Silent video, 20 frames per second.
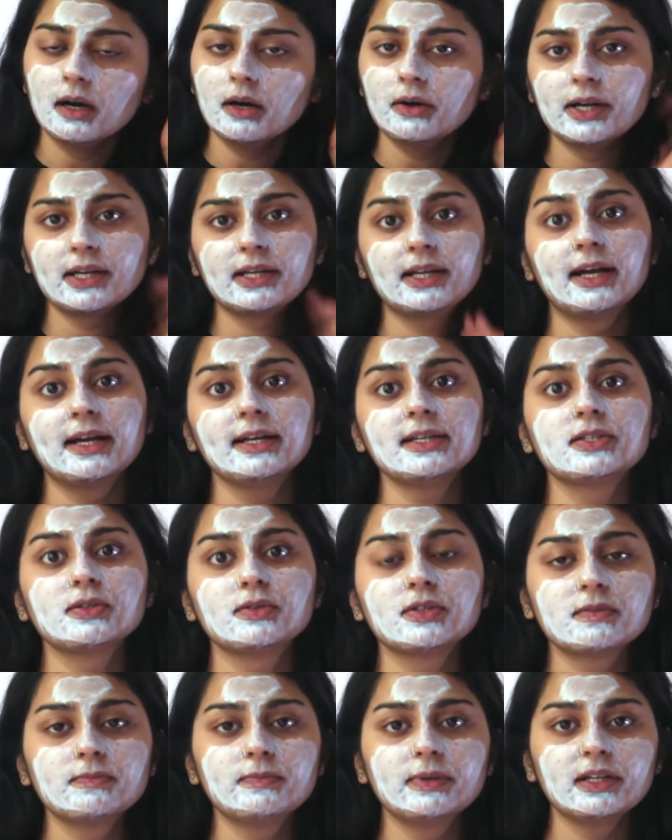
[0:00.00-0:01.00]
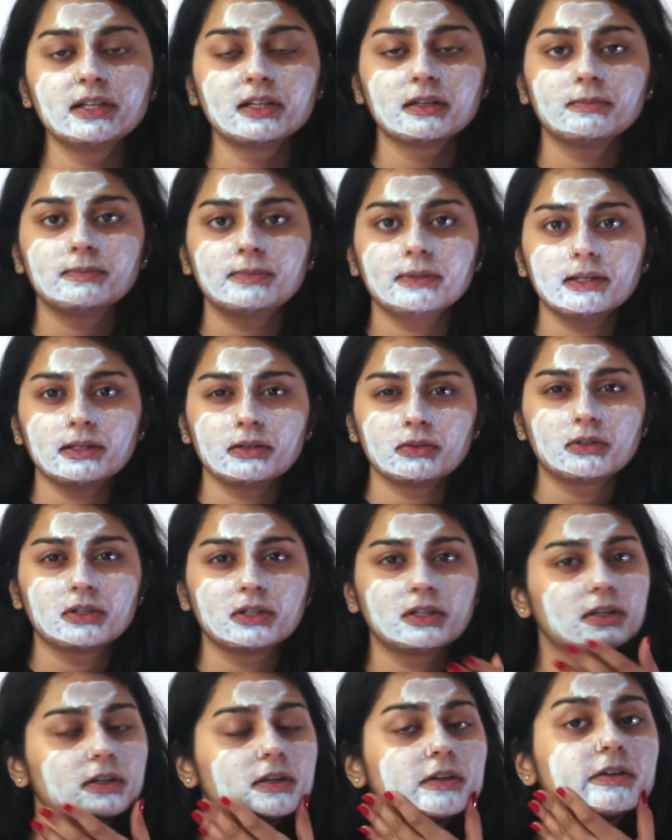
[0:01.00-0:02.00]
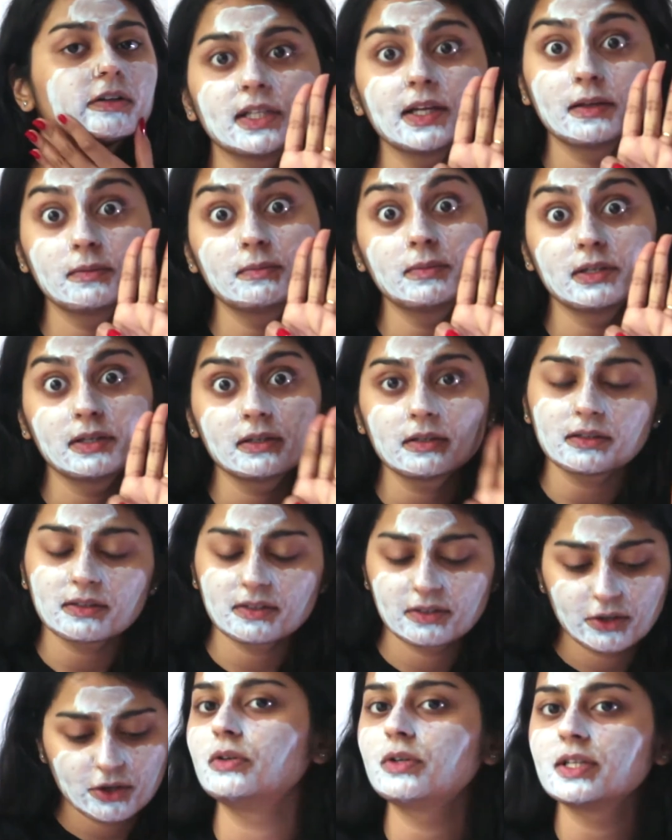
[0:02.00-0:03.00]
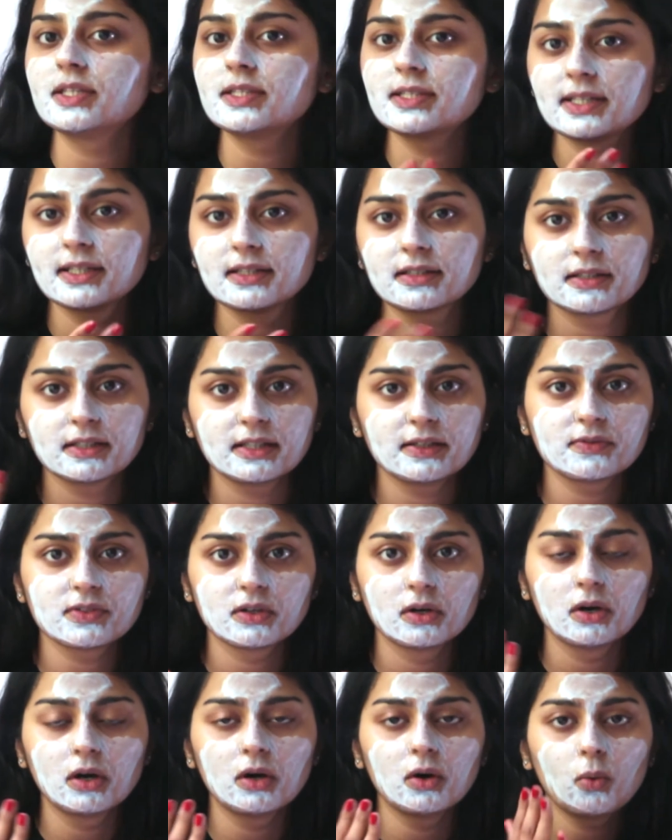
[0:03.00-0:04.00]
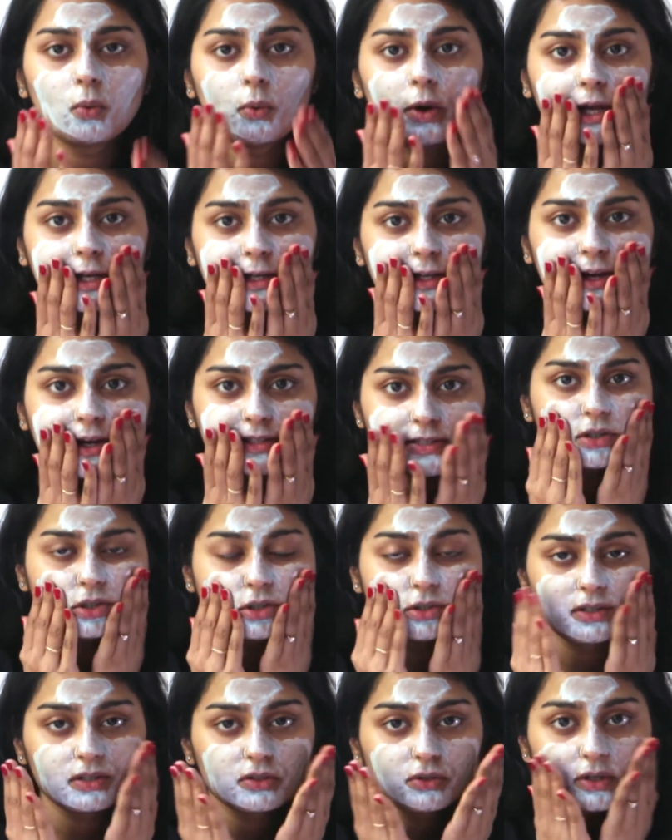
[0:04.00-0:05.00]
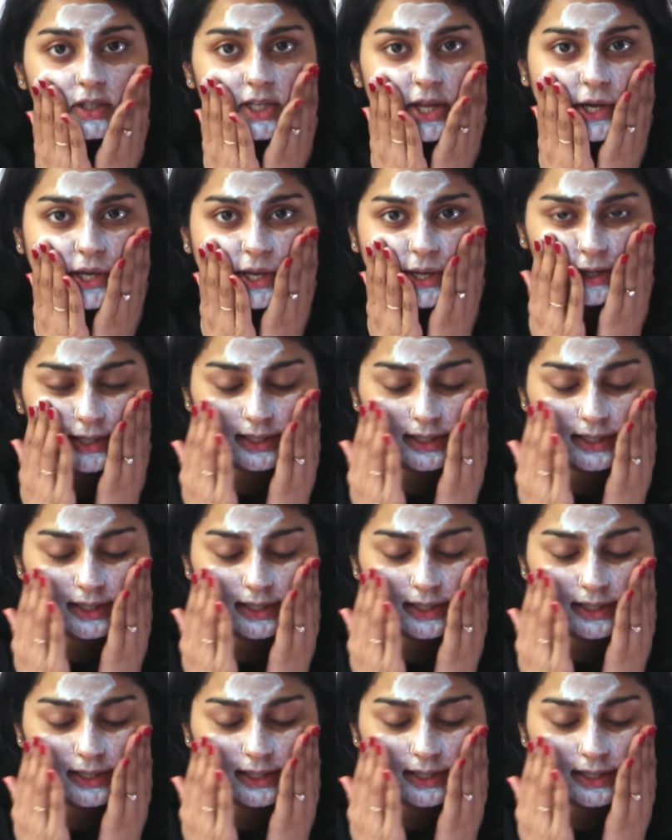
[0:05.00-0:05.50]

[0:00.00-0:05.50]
Alright guys, so it's been about 10 minutes. You can see it leaves a white cast. It's not tacky